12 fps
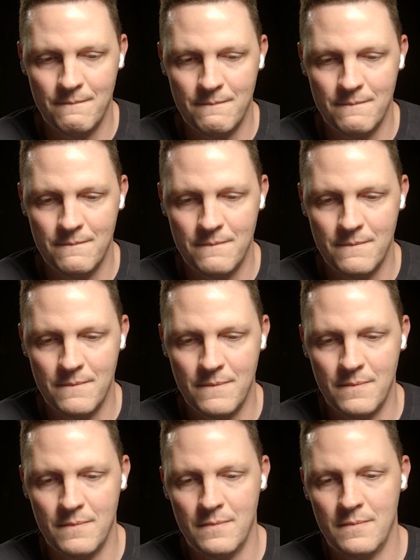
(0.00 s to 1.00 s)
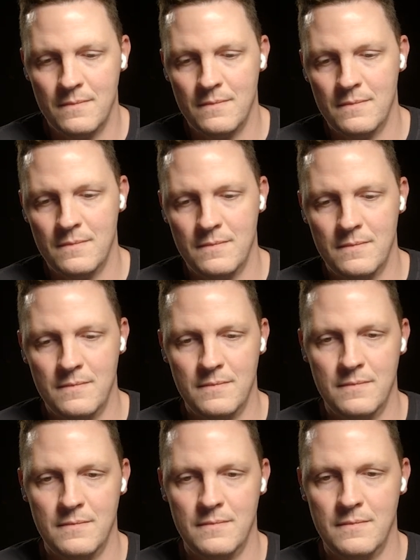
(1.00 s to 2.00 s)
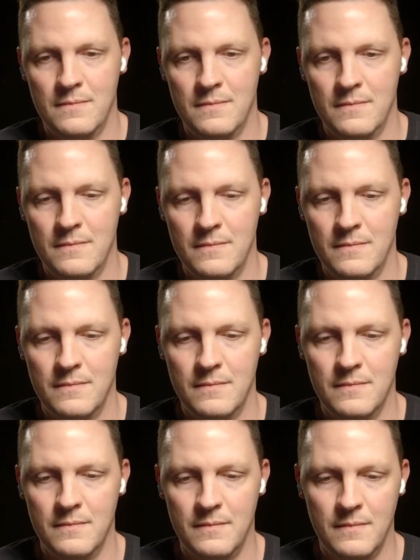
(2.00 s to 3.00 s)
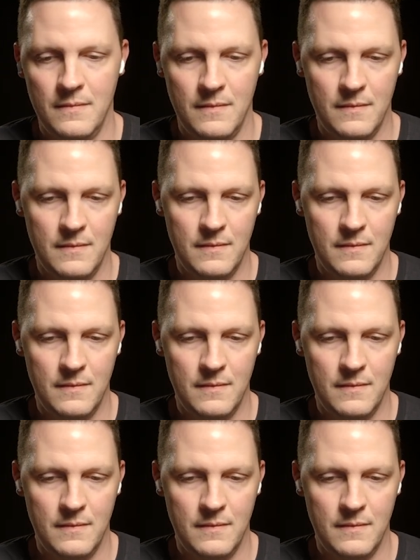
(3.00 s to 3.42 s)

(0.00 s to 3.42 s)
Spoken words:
The person shown says nothing.